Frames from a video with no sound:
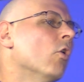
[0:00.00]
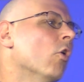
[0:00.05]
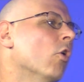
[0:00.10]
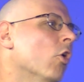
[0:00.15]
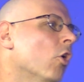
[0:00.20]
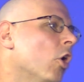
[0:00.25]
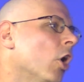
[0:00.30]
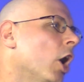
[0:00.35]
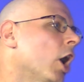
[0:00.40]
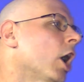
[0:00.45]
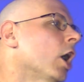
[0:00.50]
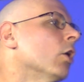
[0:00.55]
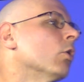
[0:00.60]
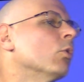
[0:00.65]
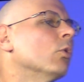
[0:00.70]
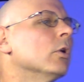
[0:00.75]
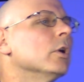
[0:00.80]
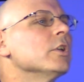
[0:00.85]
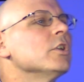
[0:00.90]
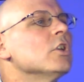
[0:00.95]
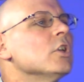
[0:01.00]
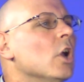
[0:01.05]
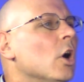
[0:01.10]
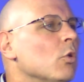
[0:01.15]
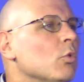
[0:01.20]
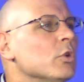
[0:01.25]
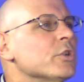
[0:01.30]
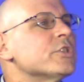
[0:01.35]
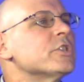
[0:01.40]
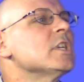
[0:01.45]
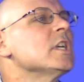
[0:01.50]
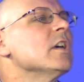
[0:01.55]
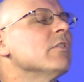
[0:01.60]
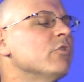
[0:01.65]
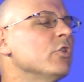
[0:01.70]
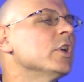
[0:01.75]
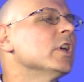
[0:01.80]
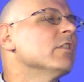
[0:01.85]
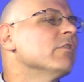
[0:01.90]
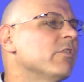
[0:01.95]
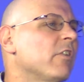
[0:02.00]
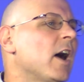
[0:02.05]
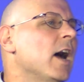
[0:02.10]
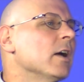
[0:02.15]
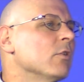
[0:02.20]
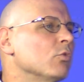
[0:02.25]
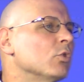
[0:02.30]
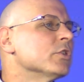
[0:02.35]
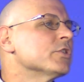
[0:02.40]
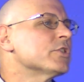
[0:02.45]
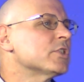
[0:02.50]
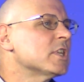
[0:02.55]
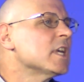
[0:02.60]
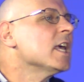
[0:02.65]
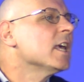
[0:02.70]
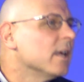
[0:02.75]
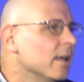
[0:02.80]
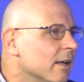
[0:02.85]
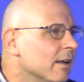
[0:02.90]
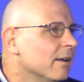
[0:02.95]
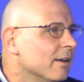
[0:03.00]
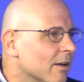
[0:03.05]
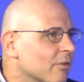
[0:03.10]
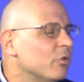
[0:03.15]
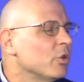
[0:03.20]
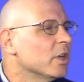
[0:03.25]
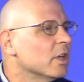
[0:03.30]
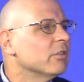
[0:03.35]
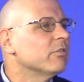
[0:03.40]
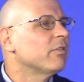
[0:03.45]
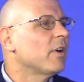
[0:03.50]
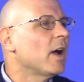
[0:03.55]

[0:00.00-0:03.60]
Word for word: or you know, we'll see if we can find we'll see if we can